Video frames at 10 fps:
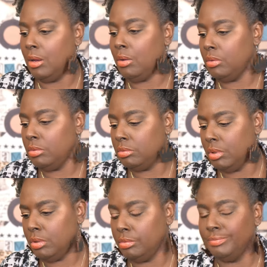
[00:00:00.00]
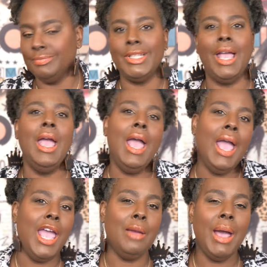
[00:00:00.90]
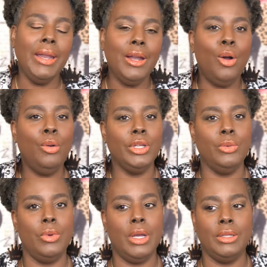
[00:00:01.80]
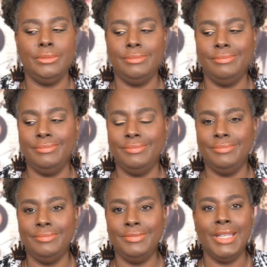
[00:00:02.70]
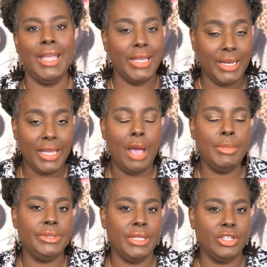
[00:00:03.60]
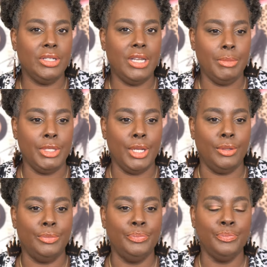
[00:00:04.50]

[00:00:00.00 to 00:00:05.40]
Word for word: Uh-oh, uh-oh. Am I the only one? In the comment section, let me know.